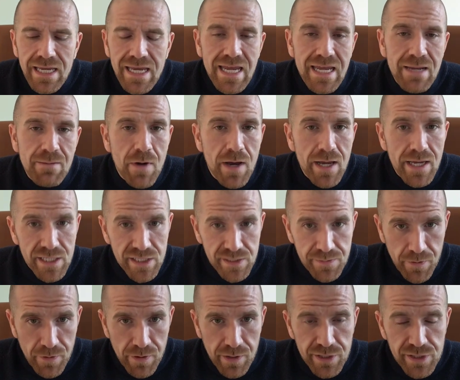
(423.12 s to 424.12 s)
In my
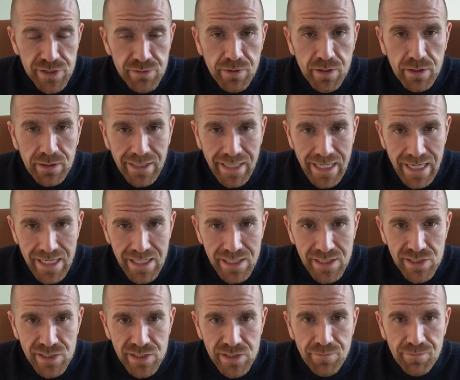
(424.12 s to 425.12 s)
experience with
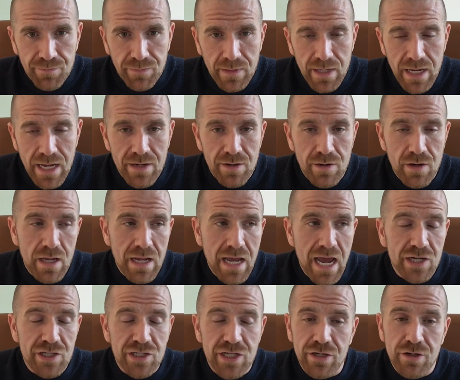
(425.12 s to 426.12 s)
legs, and
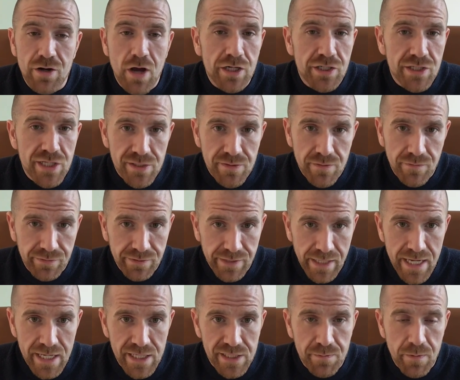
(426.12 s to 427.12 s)
actually not just with
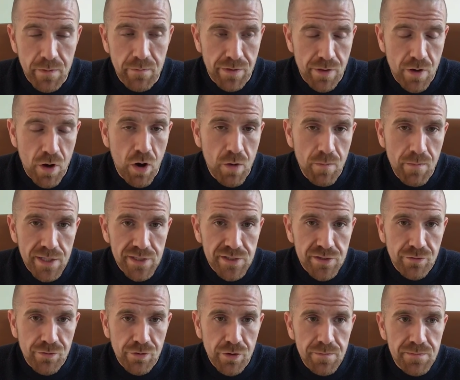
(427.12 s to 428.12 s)
legs, but with all
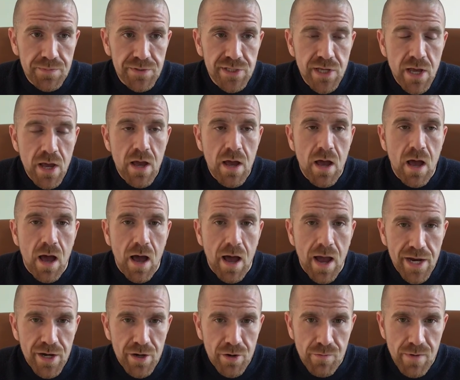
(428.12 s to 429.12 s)
muscle groups,
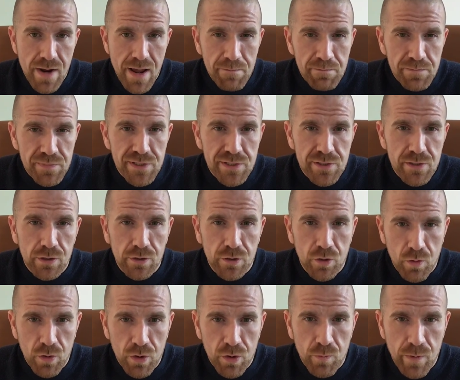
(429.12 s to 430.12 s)
higher reps,
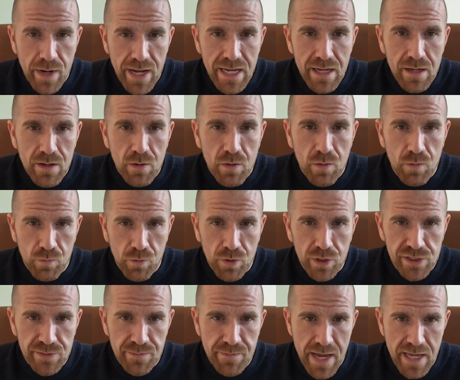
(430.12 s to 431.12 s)
lower weight
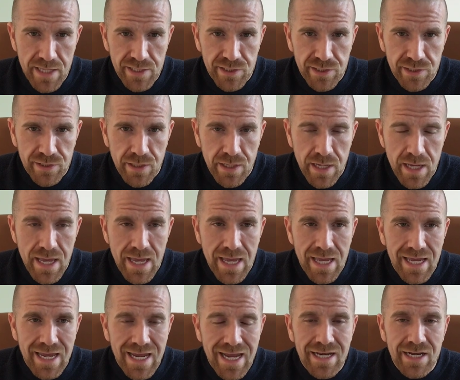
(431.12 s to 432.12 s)
works best.
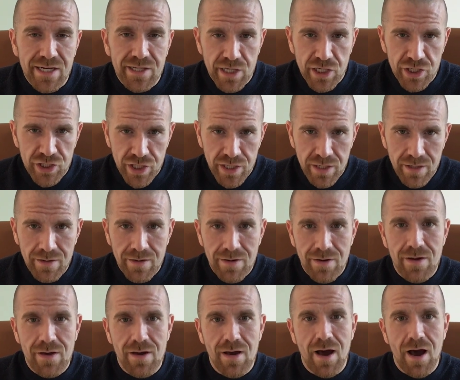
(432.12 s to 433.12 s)
In addition,
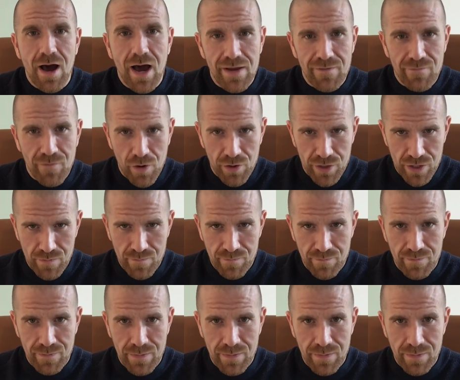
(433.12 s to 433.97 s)
high volume.